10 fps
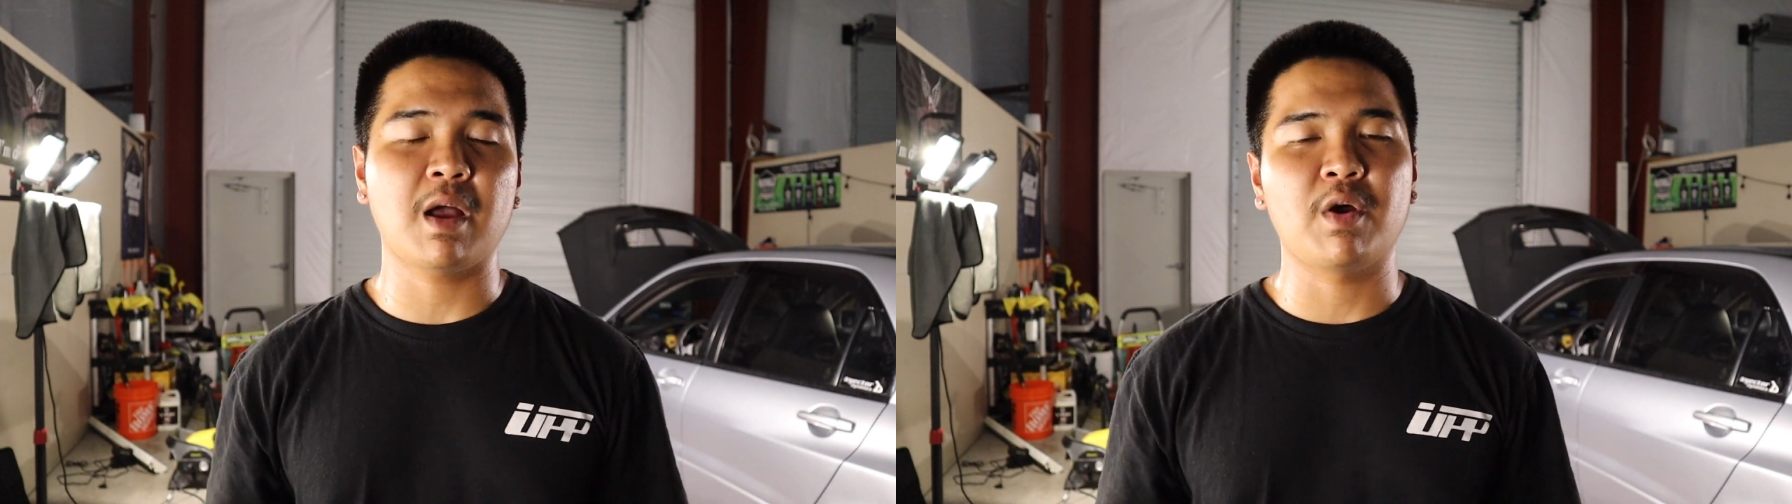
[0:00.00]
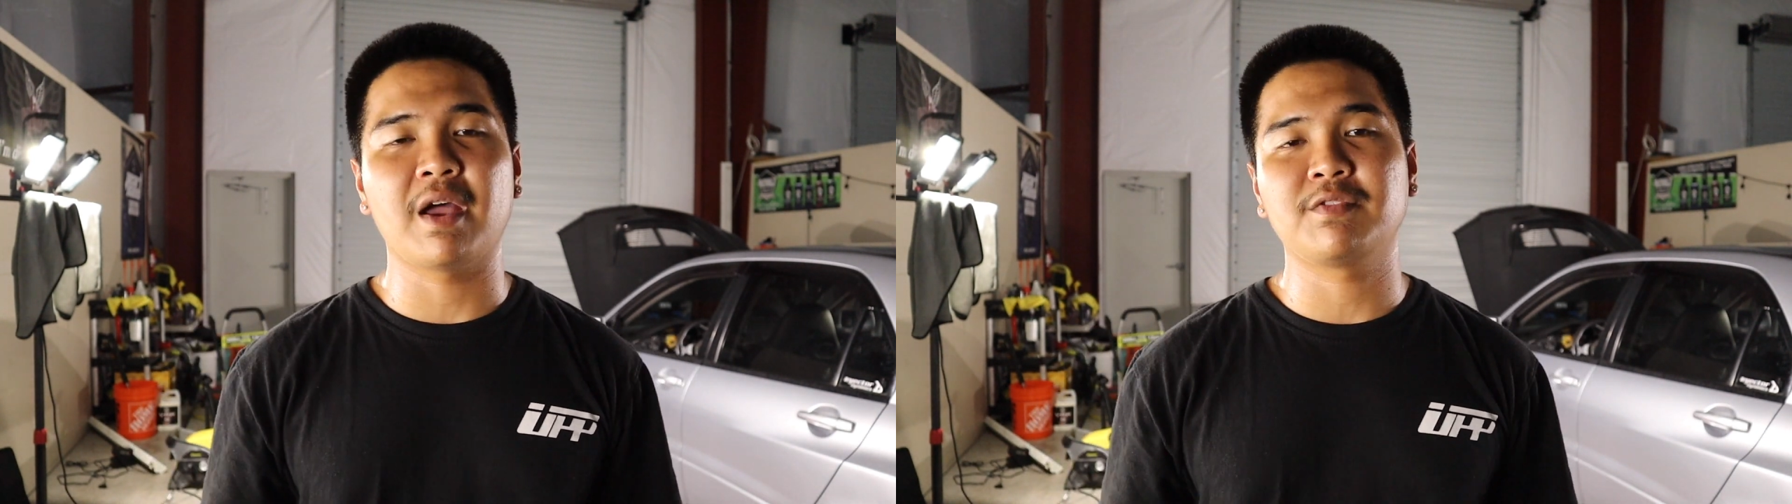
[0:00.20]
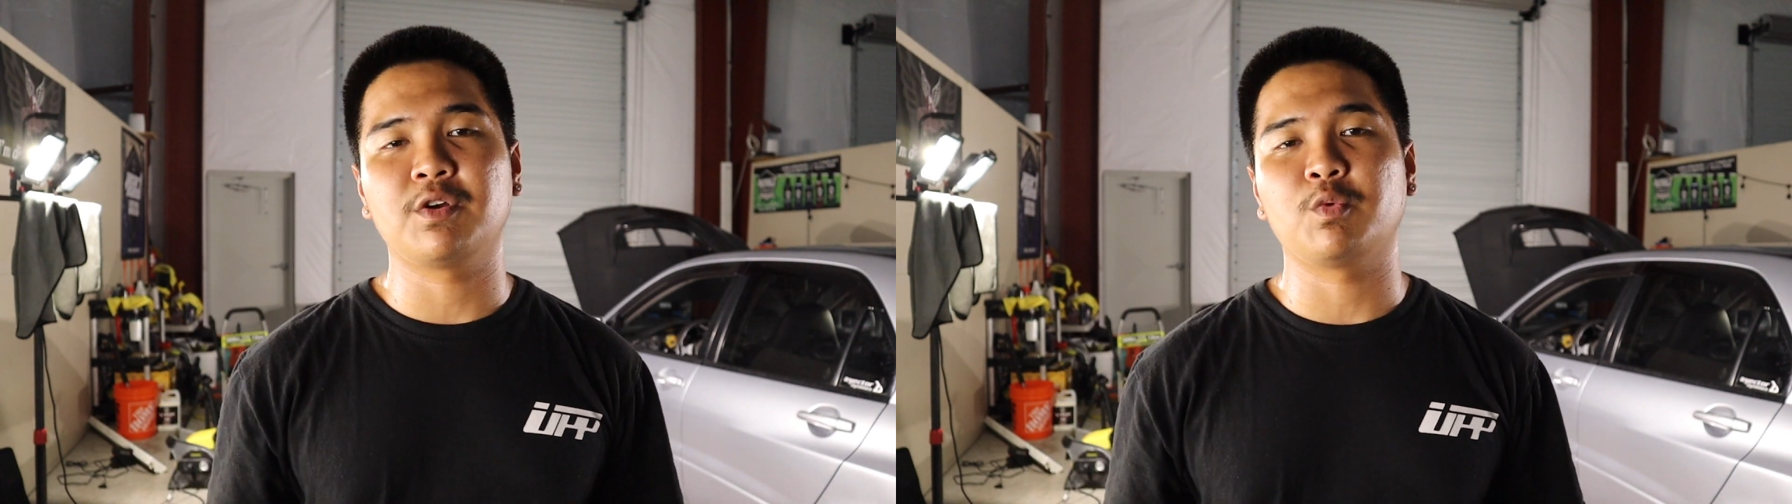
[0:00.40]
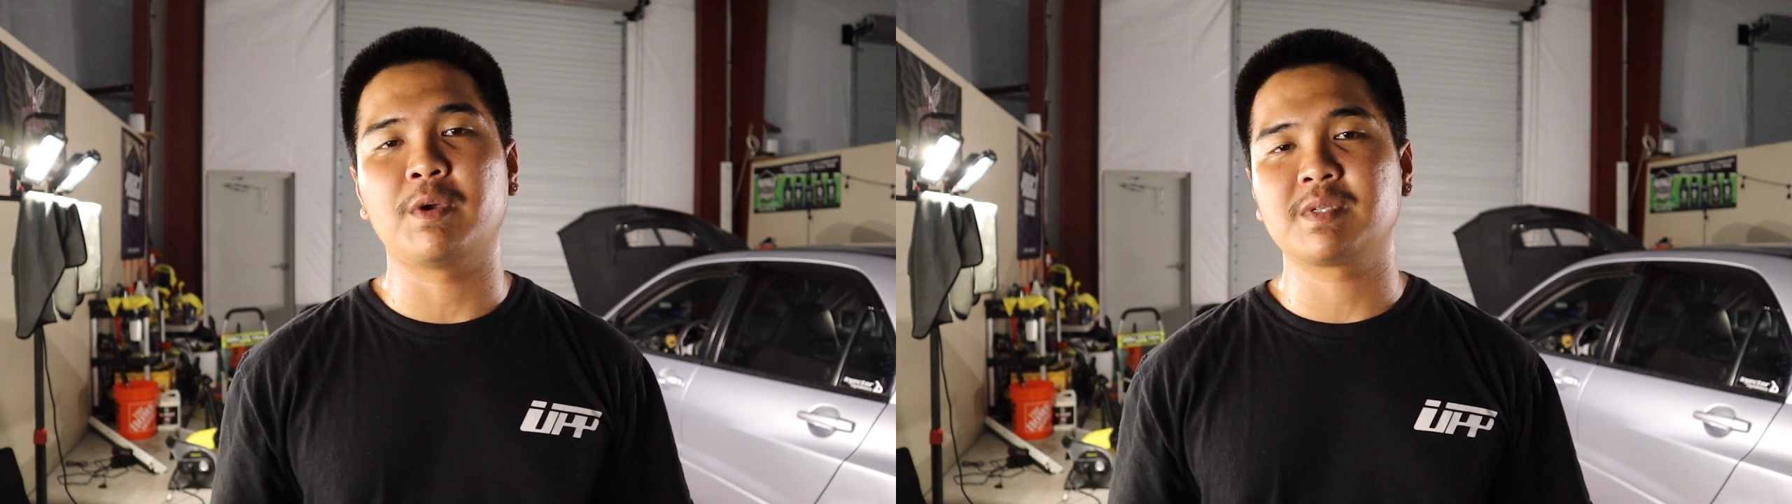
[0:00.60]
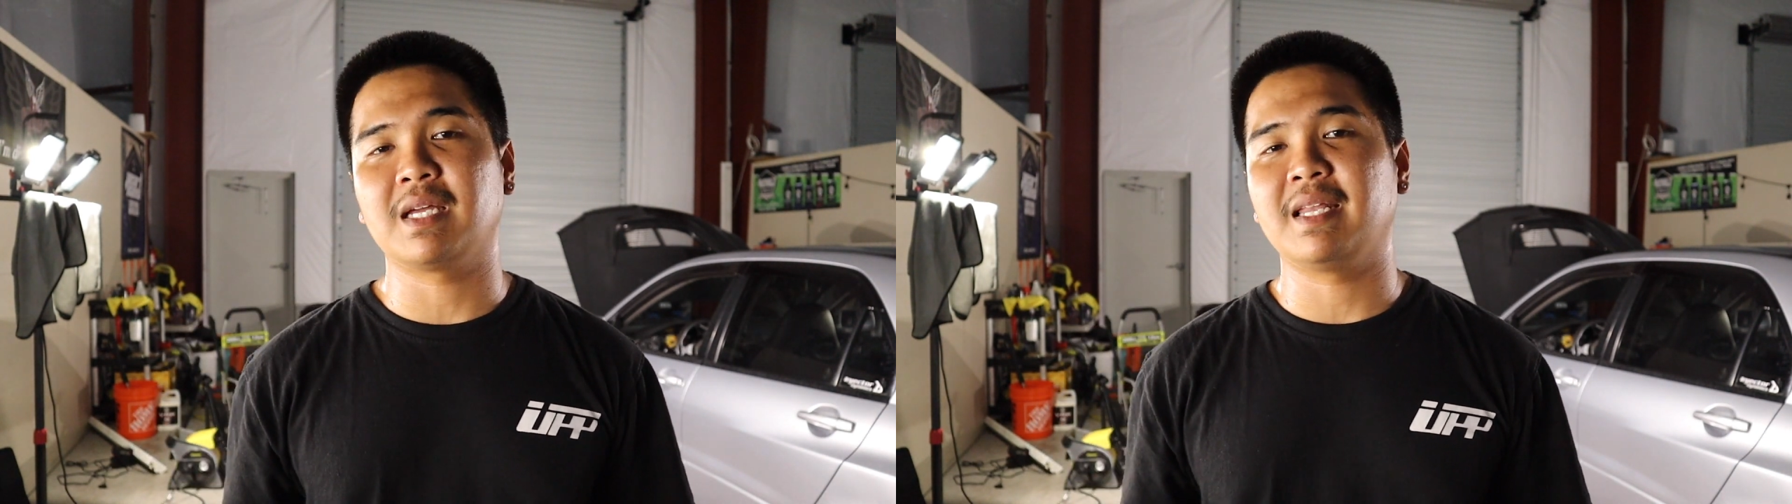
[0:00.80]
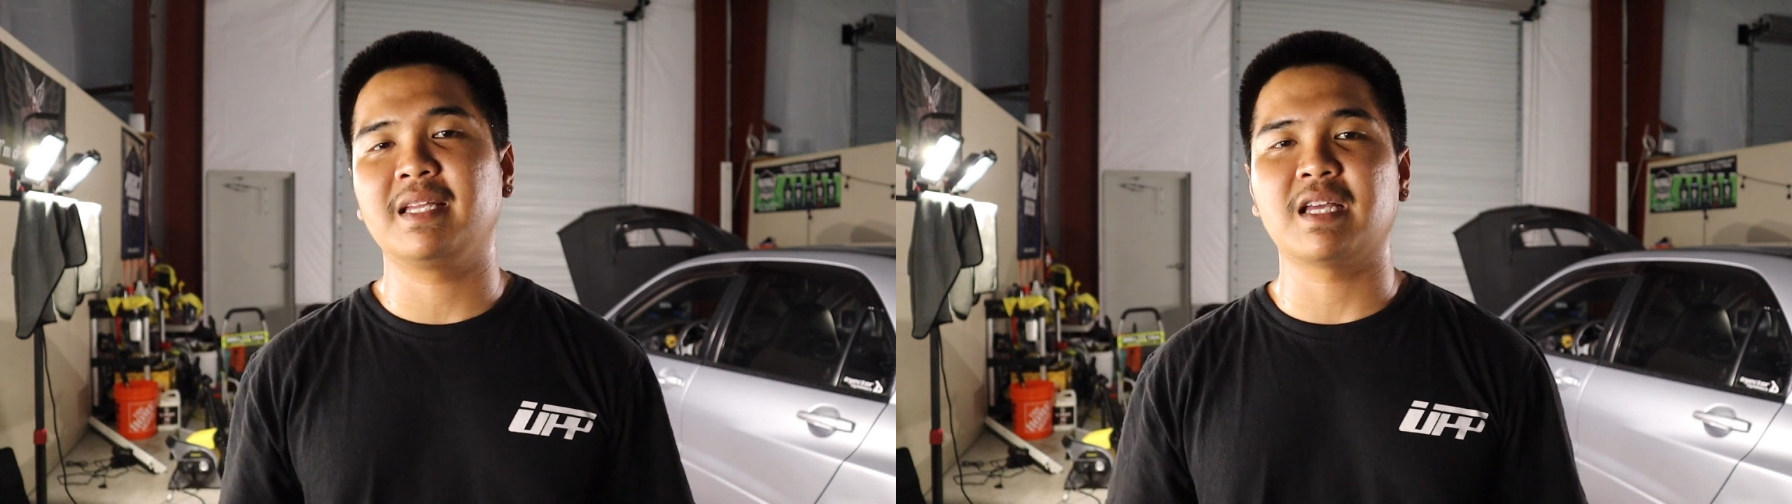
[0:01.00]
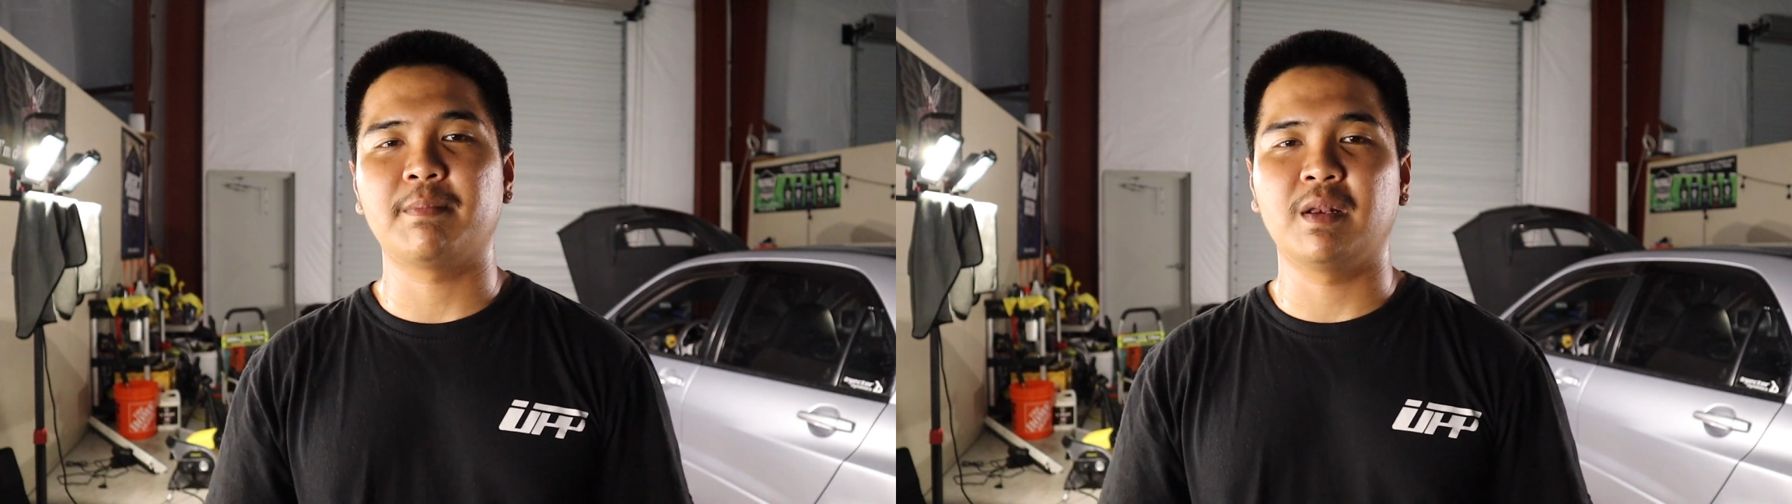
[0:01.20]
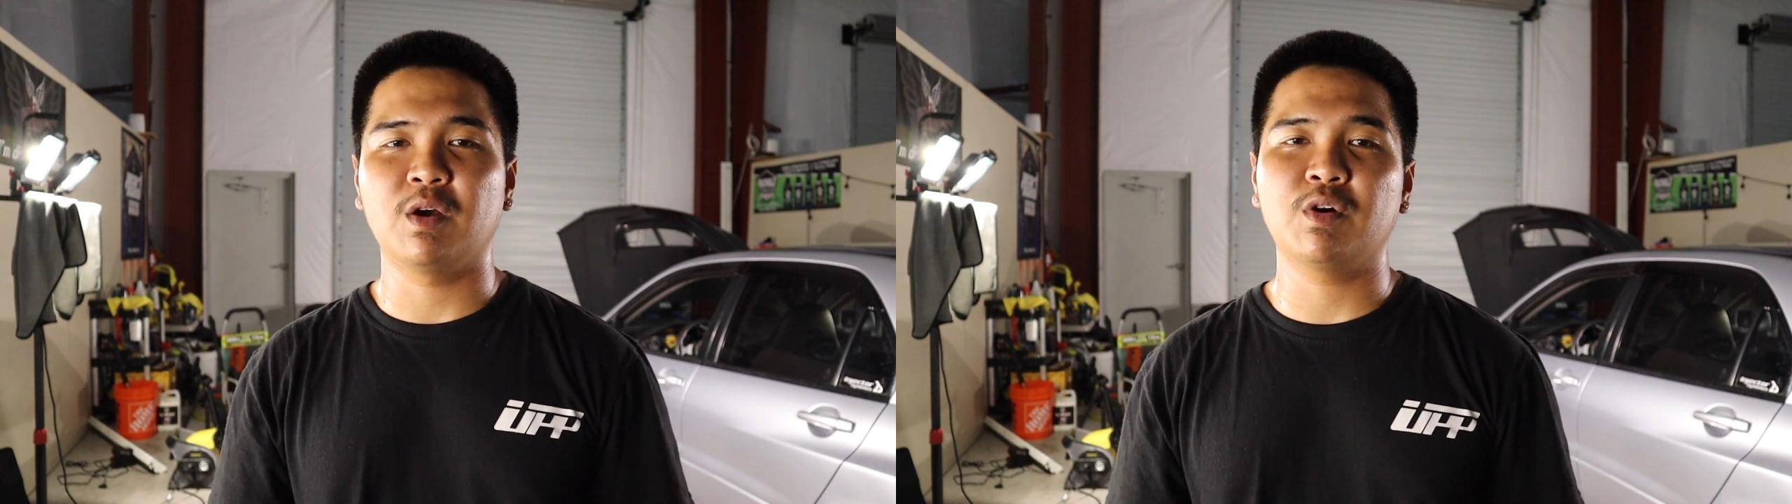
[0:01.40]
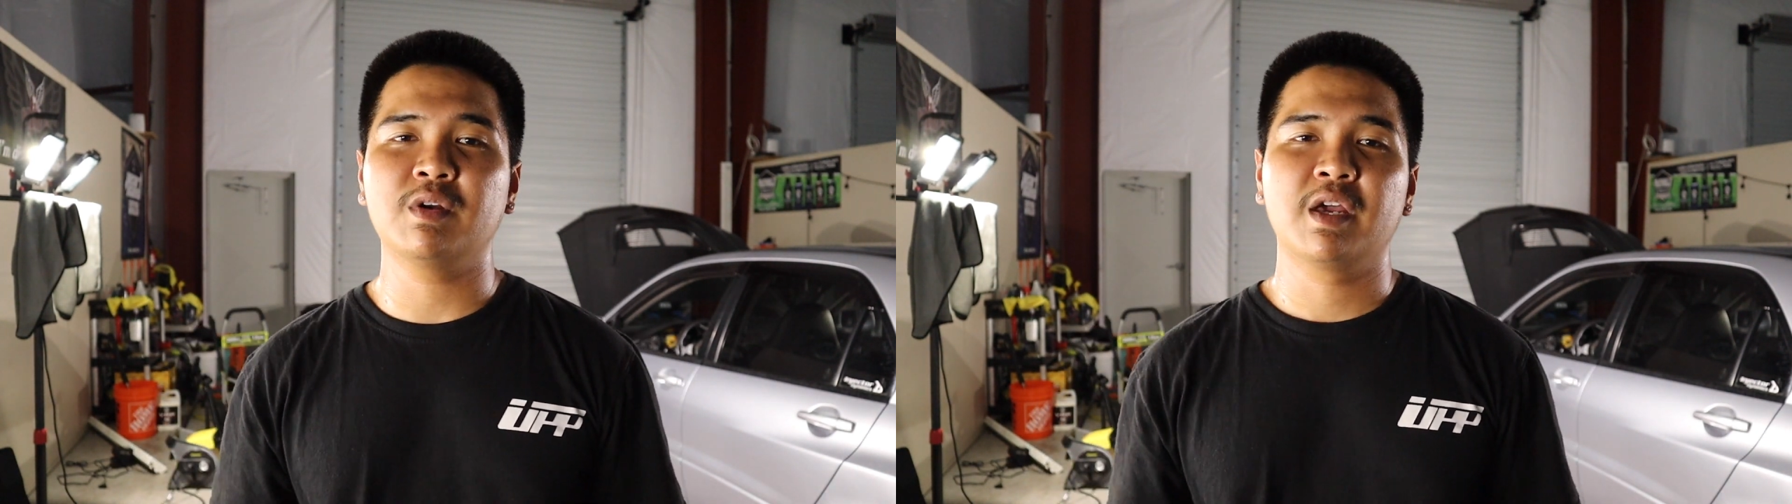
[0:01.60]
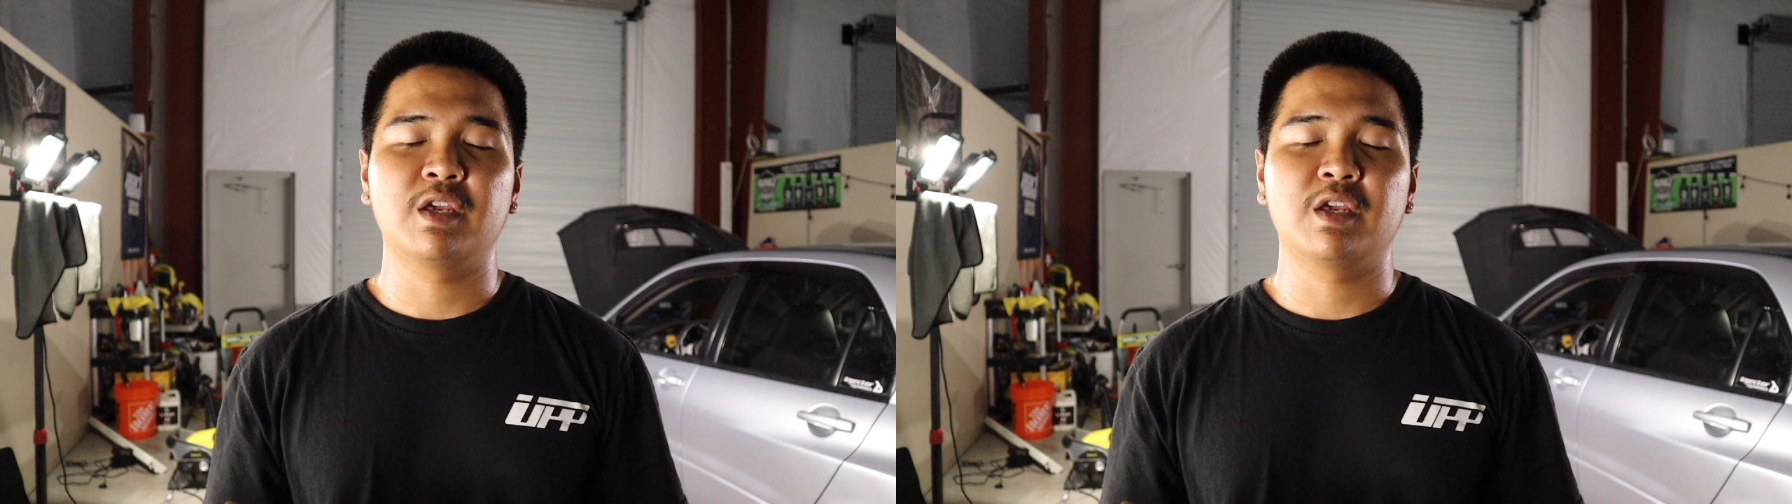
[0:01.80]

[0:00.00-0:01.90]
I'll have their website linked down below.